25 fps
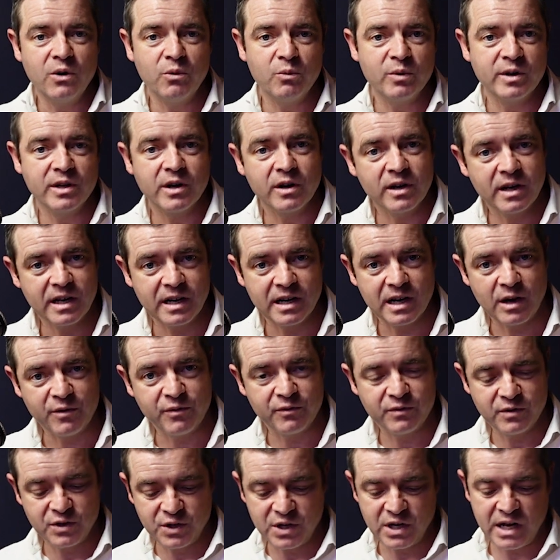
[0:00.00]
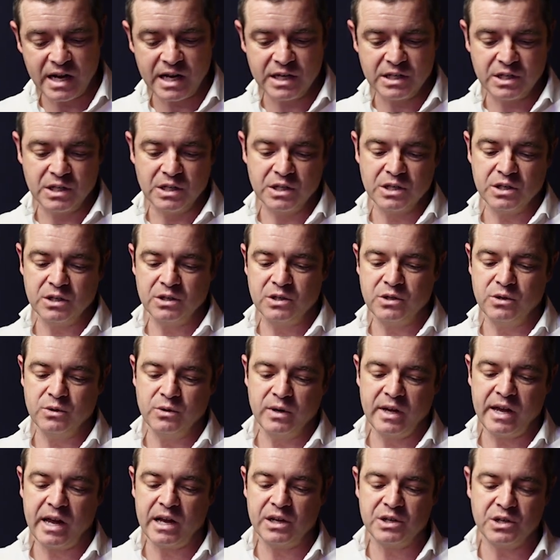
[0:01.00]
We don't get enough chances to
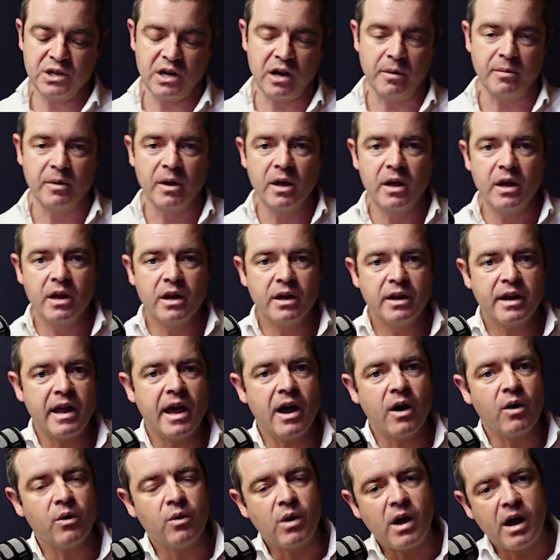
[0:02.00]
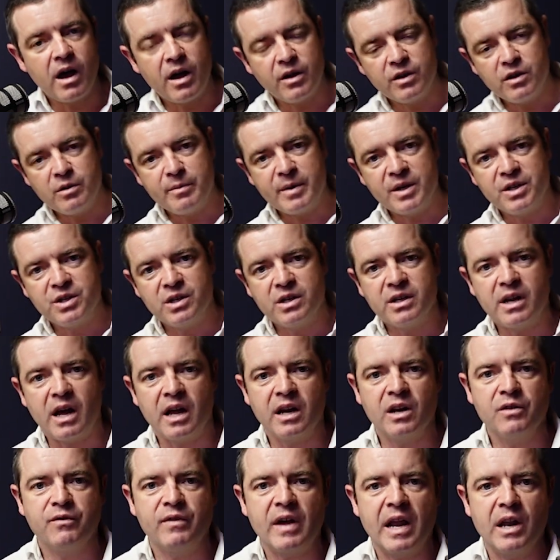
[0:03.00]
catch up. Now, you mentioned
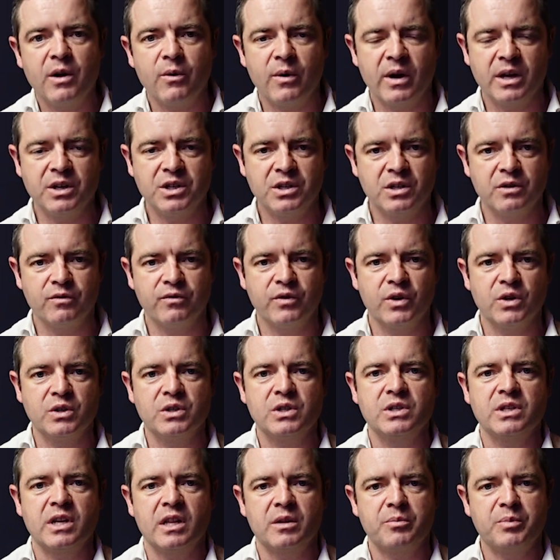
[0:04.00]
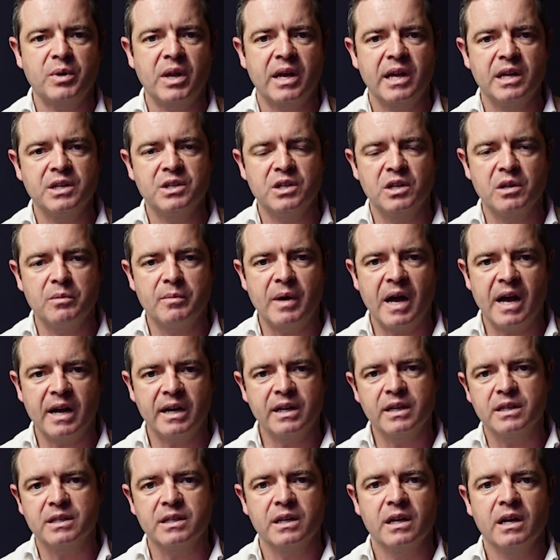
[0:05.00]
undervaluation versus other players in the
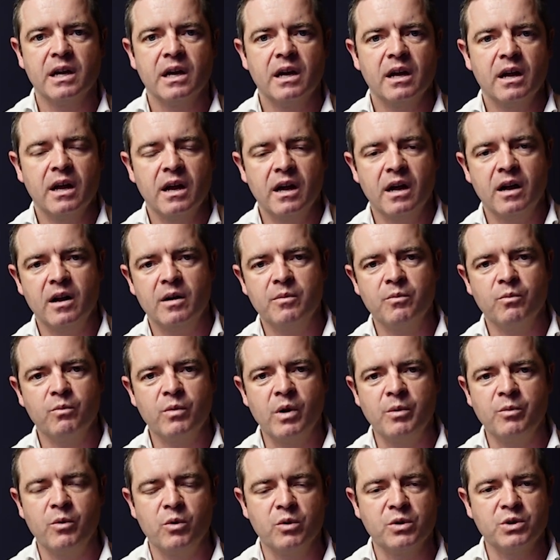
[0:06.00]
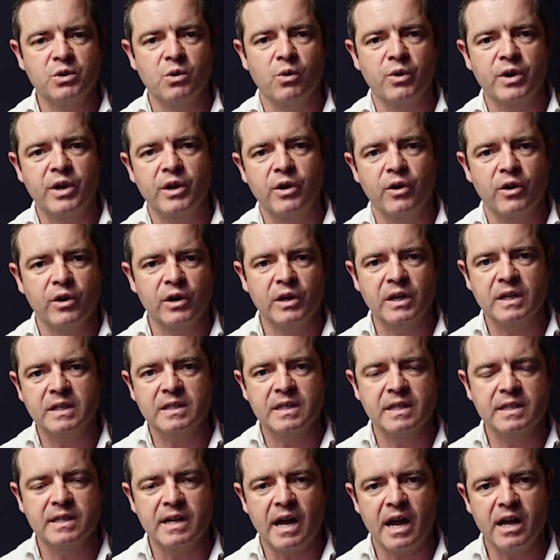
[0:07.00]
market when we were talking earlier
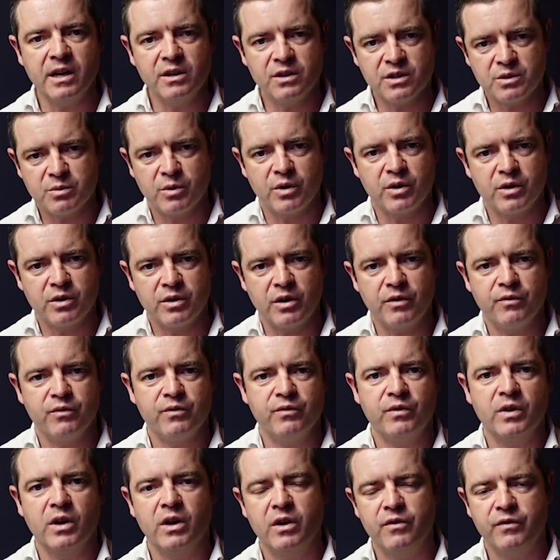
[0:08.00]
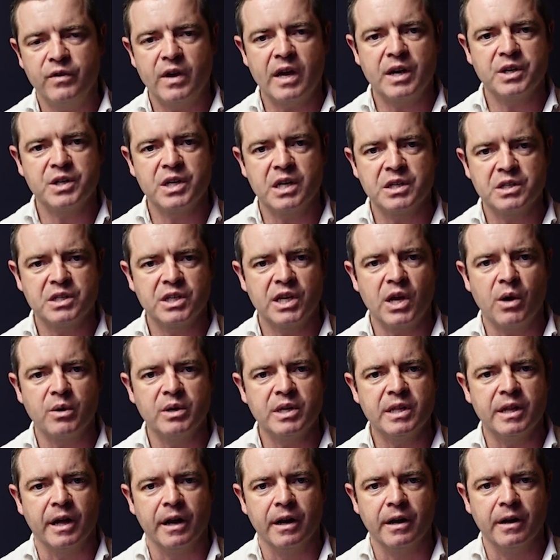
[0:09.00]
today. Just wondered if you had a chance to go
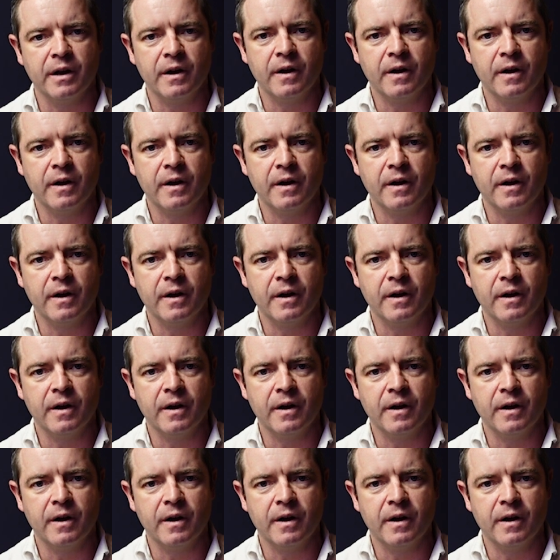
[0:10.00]
into that.